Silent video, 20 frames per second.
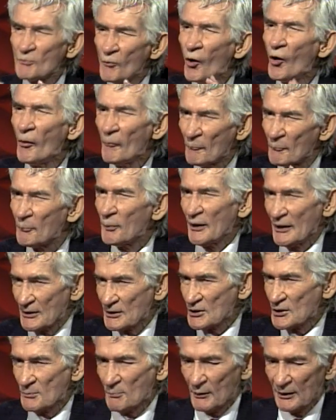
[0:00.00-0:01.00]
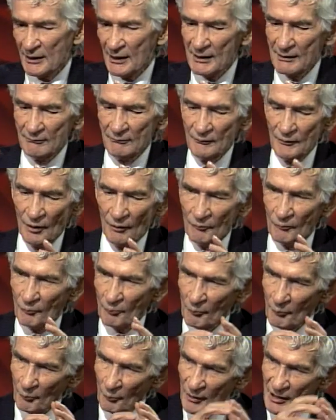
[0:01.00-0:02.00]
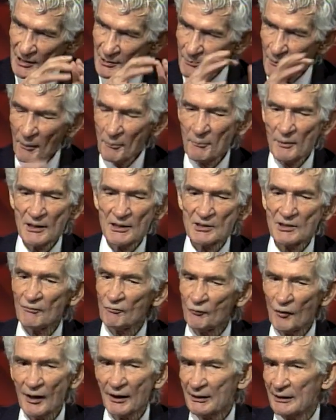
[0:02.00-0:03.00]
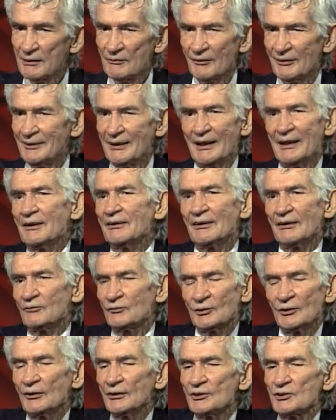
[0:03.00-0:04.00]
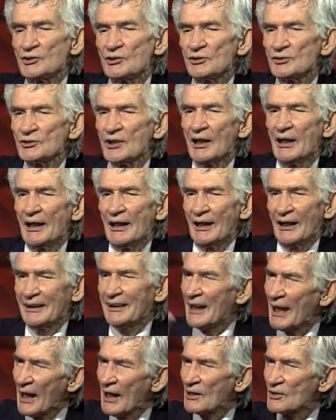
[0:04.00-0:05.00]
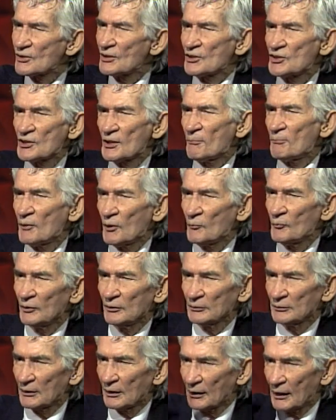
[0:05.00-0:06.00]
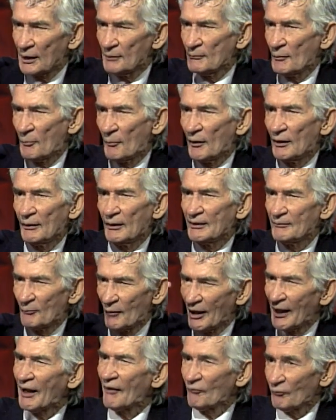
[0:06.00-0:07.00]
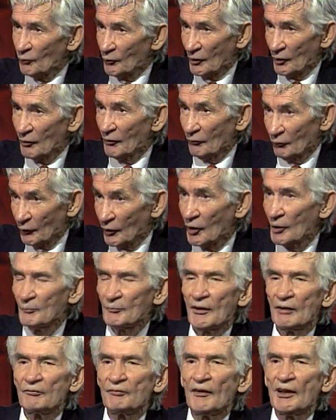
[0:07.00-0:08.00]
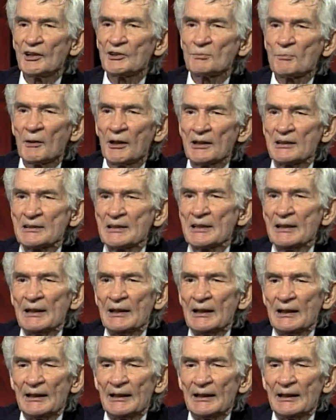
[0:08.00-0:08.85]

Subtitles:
small bits, but they, piece by piece. In fact, even now, after all these years, occasionally something will come up, and like we call them not flashbacks,